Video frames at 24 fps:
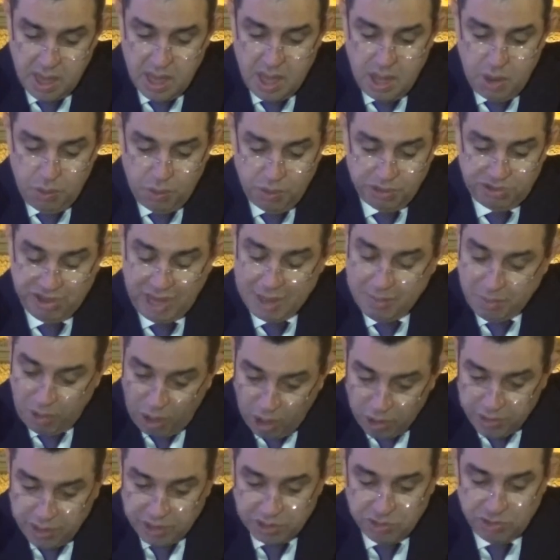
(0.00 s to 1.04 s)
which I'm
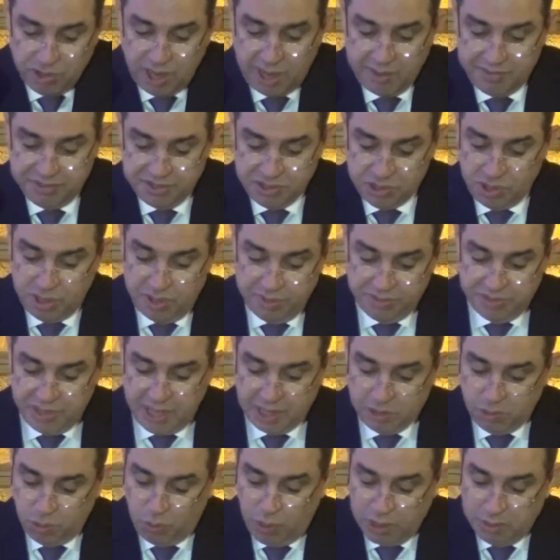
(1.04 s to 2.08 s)
honored to have served
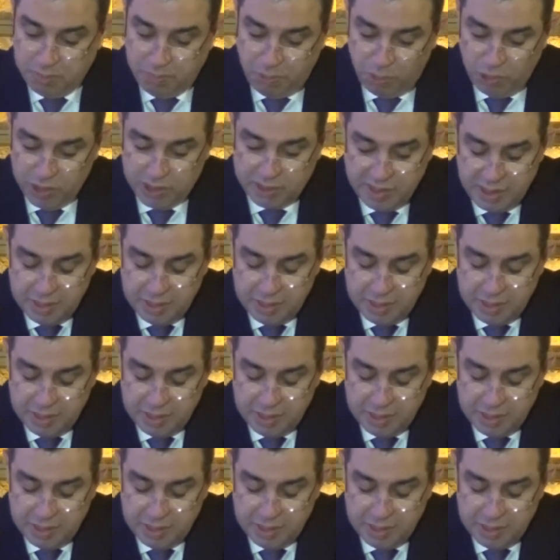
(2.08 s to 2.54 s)
at one point